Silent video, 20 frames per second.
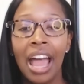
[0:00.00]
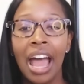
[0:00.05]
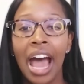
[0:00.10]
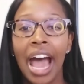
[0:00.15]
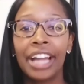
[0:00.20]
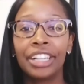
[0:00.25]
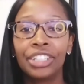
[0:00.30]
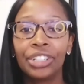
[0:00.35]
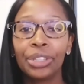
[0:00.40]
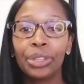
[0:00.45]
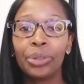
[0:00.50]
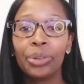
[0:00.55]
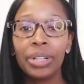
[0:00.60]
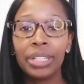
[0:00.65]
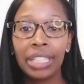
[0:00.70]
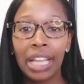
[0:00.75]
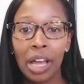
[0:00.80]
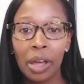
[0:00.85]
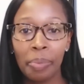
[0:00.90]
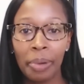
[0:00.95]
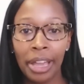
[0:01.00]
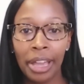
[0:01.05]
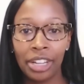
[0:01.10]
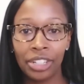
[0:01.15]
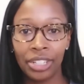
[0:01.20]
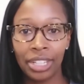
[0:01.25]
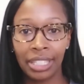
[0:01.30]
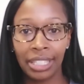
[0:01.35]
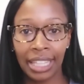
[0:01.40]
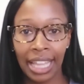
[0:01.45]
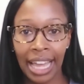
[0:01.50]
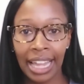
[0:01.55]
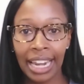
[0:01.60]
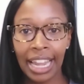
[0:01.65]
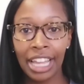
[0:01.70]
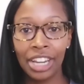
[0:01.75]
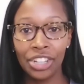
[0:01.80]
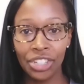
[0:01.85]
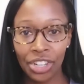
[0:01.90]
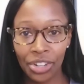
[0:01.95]
I generally tell patients that
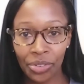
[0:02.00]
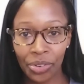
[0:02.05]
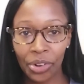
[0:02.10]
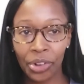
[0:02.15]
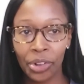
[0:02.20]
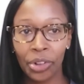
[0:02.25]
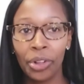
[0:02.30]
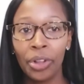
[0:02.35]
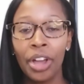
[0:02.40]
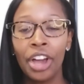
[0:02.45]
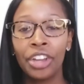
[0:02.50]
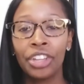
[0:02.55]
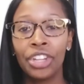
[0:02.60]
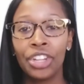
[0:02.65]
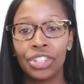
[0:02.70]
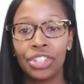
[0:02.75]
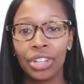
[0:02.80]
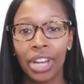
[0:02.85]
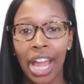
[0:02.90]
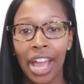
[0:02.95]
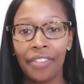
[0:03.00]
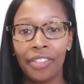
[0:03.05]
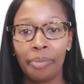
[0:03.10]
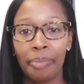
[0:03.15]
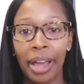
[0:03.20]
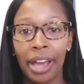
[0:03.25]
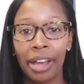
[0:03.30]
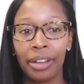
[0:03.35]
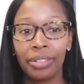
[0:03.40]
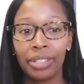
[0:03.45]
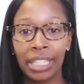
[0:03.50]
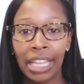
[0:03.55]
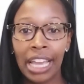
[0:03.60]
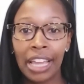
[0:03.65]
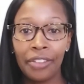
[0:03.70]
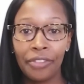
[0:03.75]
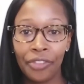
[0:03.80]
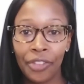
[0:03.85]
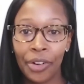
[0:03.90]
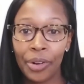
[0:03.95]
in general, you should have about
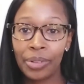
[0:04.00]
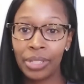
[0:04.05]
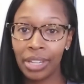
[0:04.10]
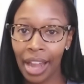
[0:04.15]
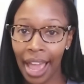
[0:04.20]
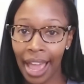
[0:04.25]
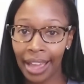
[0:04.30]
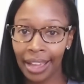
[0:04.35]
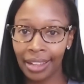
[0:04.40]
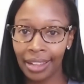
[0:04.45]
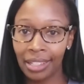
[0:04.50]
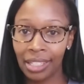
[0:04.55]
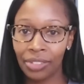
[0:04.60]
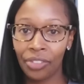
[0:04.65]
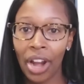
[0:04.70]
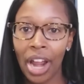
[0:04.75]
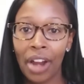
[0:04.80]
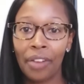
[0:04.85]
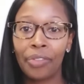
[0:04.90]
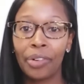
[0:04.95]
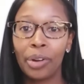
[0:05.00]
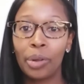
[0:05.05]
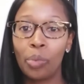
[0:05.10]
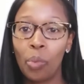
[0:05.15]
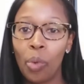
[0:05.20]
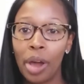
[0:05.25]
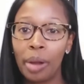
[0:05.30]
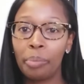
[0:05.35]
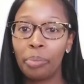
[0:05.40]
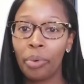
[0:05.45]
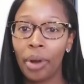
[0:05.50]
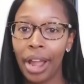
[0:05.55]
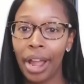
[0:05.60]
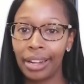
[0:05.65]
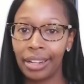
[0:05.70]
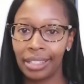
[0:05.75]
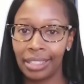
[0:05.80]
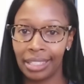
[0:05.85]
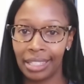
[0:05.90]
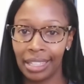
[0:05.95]
10 frozen eggs for every one
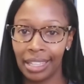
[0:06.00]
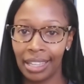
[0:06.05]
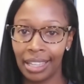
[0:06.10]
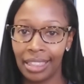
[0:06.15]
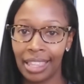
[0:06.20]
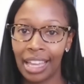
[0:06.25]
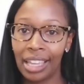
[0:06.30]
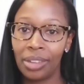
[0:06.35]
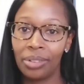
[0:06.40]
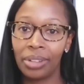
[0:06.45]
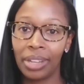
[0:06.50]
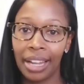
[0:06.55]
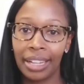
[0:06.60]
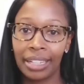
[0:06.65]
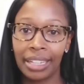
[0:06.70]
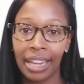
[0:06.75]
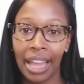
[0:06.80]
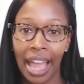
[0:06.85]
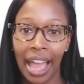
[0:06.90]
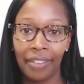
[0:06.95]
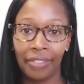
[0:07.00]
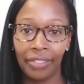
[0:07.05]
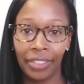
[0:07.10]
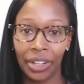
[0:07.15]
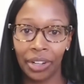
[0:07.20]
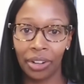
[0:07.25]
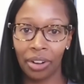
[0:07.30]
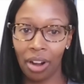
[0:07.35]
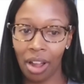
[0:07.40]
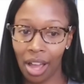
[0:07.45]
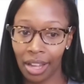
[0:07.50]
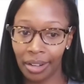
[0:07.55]
pregnancy that you'd like to have later on.